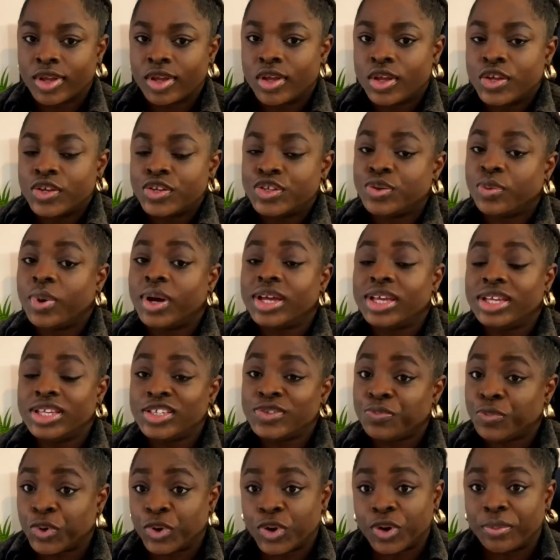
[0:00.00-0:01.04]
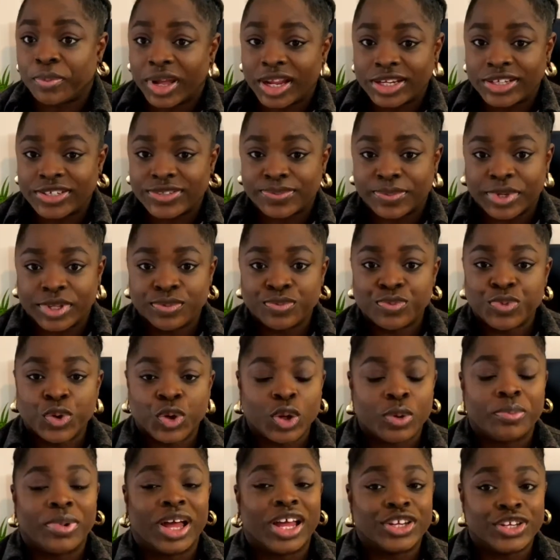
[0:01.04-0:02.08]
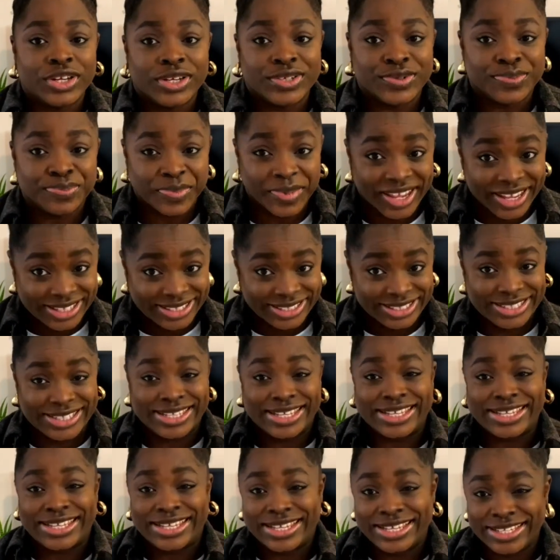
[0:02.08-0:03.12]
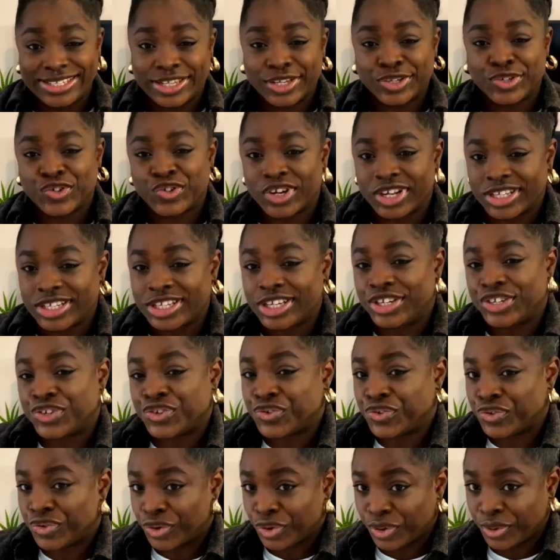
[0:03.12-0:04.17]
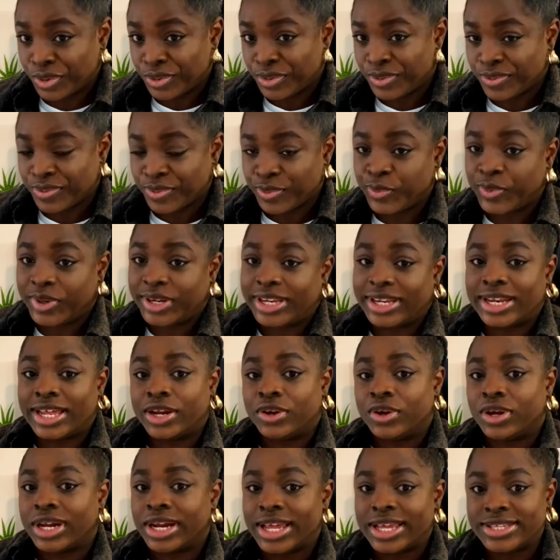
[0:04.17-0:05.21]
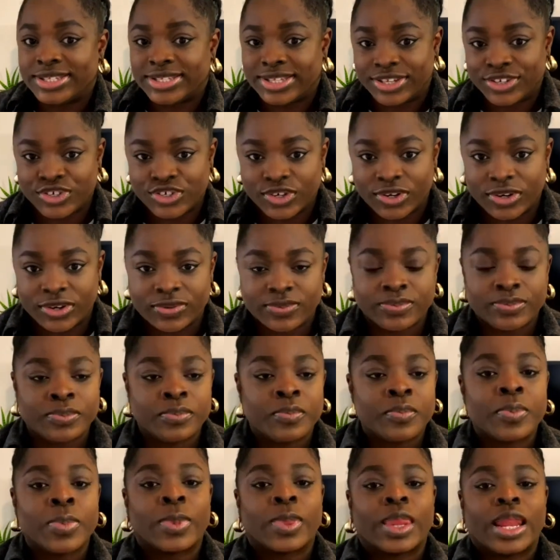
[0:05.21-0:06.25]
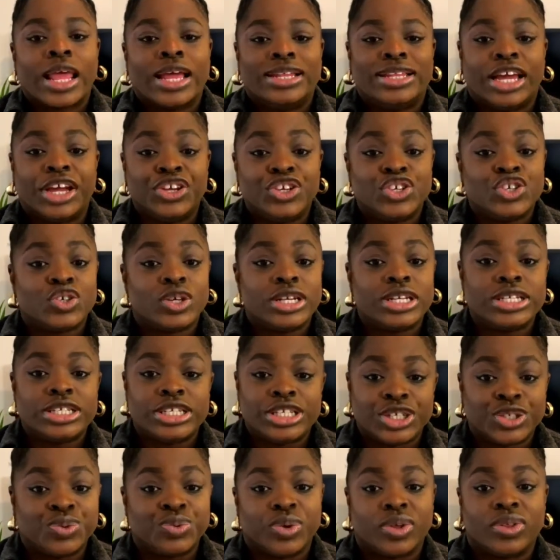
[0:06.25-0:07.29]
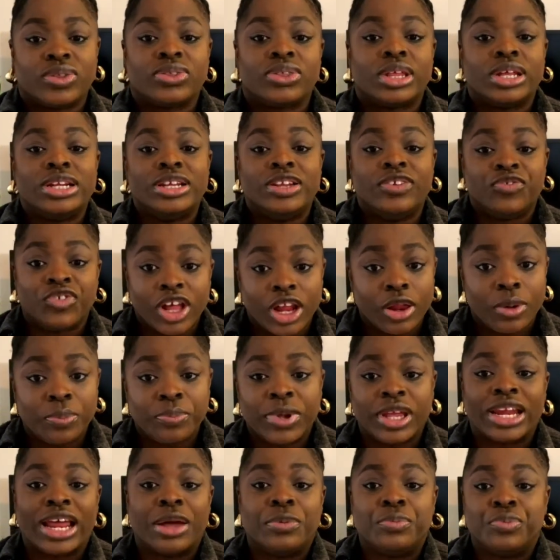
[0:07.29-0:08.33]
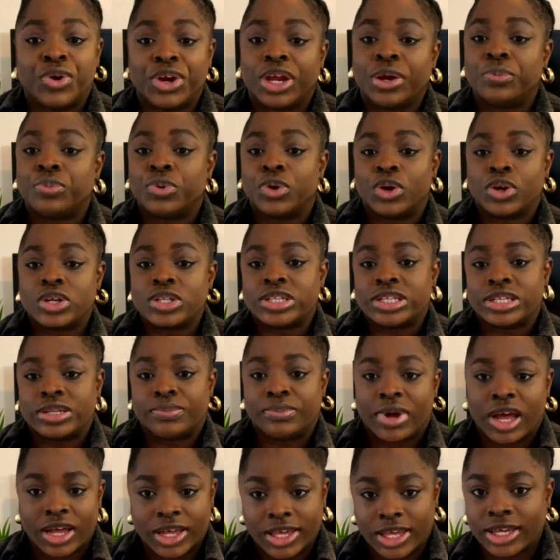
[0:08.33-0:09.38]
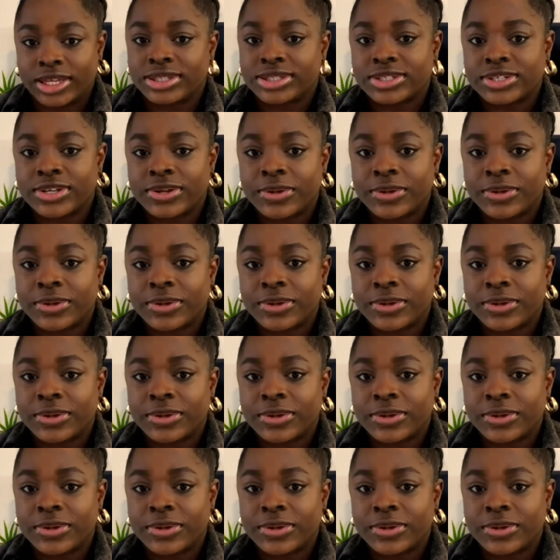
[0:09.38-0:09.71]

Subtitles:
So what is product management? Product management is a strategic role within an organization that usually deal with developing and bringing products to the market.